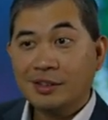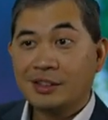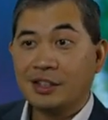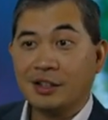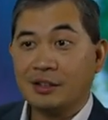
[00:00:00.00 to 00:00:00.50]

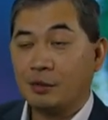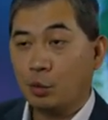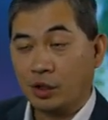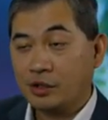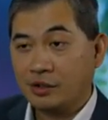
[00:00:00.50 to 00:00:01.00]
She
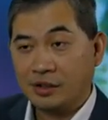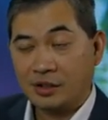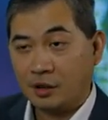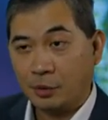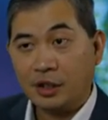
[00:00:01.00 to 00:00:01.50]
works. She's like
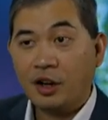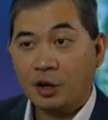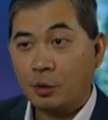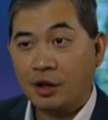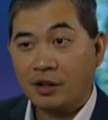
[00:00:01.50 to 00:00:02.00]
a really hard
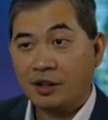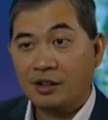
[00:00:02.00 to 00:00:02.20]
worker.